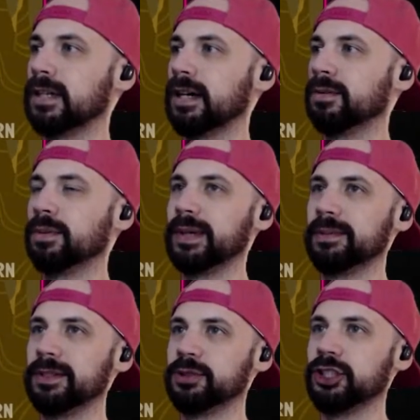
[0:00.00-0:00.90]
won't be
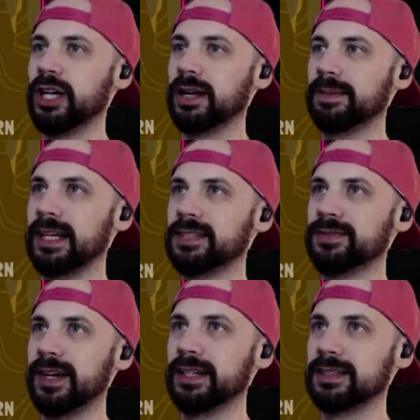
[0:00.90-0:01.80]
able to use Shock, but that's
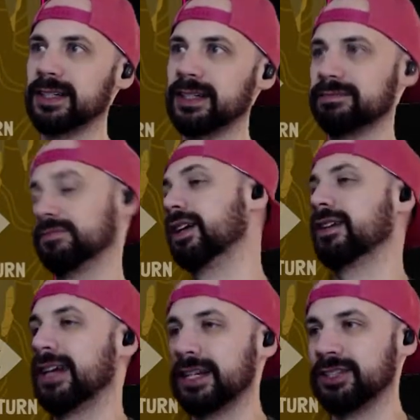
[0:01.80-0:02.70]
fine, because I can...
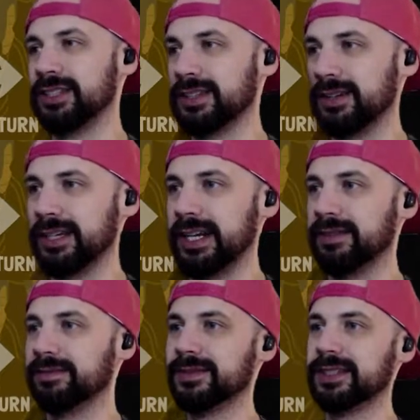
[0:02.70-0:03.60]
Well, actually, he's already dead.
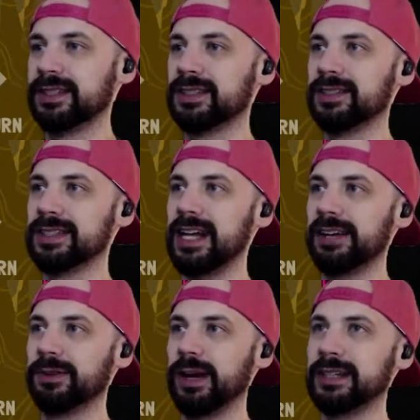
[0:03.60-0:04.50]
So let's not
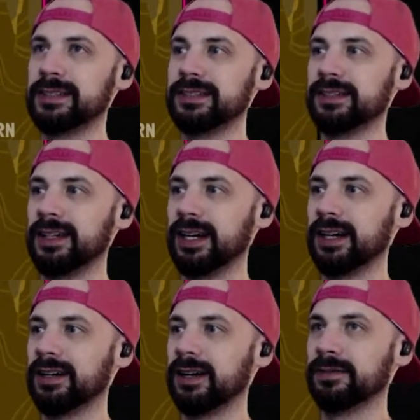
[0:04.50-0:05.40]
even waste
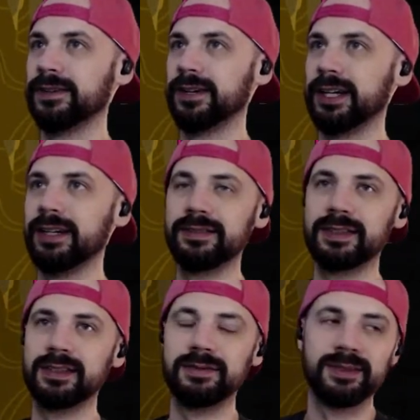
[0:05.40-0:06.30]
our Fury.
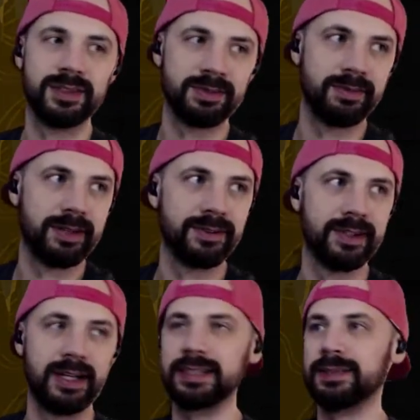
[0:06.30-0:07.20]
We'll just wait for
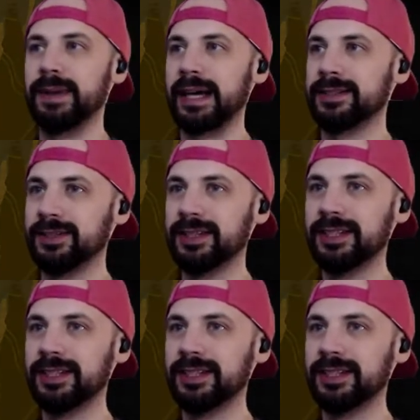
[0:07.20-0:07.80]
the next battle.